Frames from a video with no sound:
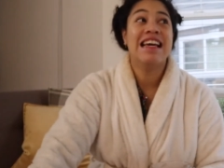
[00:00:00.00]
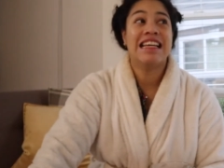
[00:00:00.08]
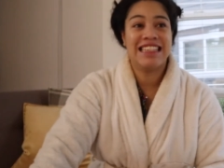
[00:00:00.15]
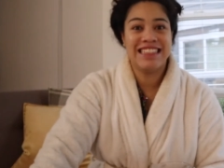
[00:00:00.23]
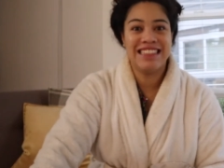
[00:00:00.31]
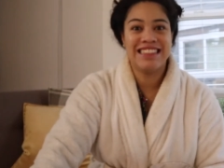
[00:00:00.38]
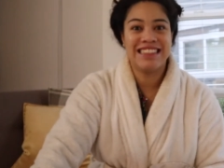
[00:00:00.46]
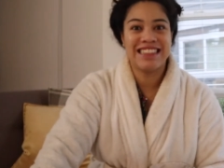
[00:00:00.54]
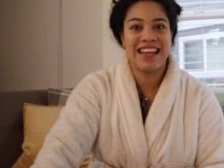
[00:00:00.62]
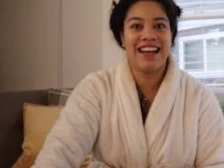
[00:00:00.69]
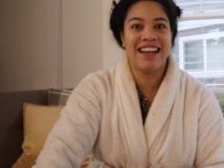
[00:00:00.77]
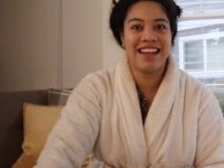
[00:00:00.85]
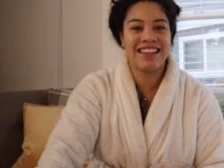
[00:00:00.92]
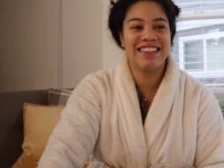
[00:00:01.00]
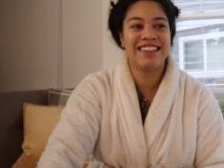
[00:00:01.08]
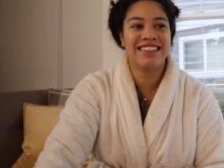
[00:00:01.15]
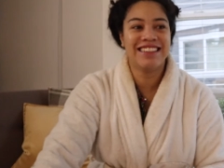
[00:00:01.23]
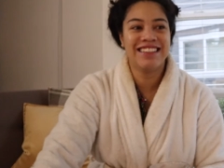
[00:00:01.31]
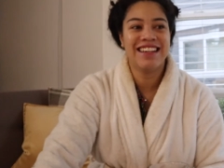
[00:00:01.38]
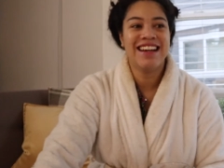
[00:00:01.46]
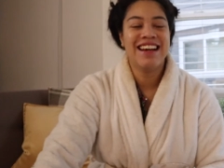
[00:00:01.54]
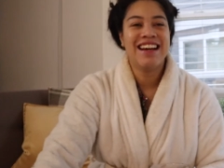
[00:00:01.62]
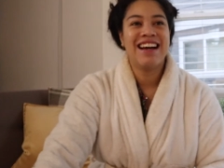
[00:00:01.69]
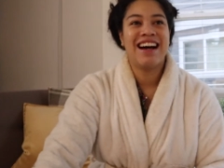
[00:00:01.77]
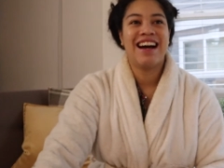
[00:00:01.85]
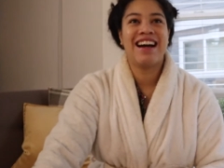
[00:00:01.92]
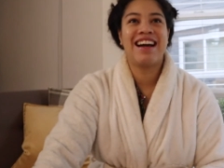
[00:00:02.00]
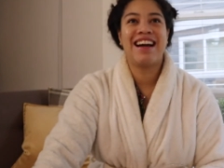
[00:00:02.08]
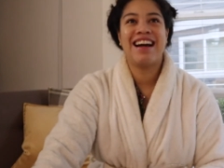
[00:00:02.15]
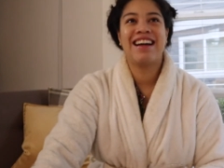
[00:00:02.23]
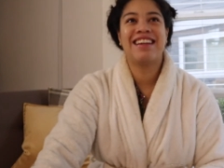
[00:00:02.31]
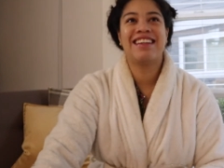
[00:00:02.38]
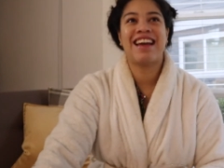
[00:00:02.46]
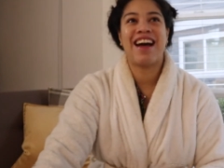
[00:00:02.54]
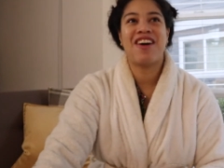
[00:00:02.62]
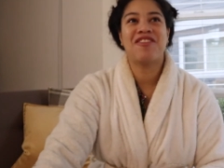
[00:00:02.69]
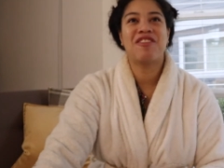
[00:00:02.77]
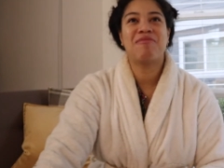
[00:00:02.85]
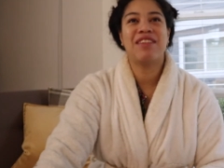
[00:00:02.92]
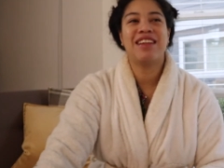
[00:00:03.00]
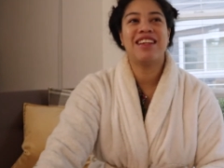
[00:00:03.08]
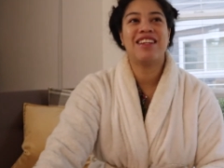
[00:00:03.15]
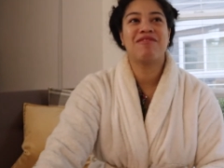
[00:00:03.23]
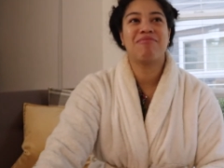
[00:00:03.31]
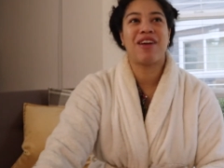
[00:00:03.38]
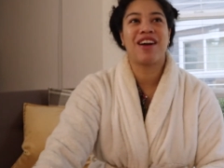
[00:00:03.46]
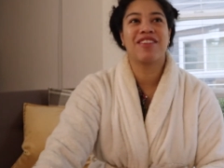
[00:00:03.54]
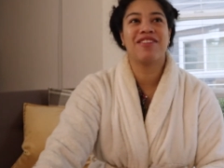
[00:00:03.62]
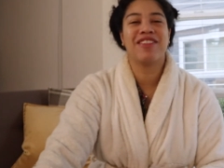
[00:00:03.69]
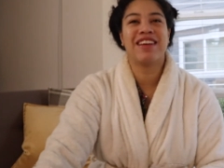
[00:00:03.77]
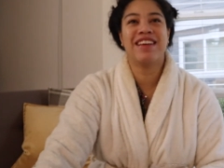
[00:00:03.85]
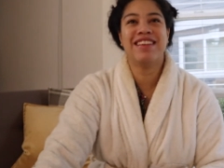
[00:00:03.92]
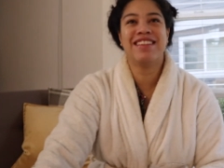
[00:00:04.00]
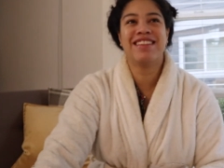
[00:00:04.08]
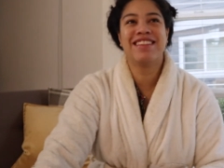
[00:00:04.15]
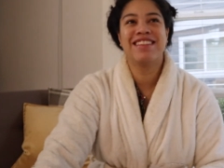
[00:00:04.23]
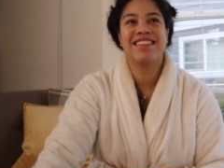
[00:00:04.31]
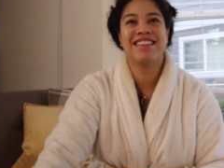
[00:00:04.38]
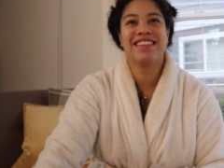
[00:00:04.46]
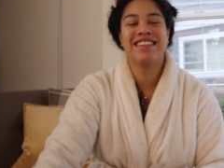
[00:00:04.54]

eat. I haven't been eating breakfast,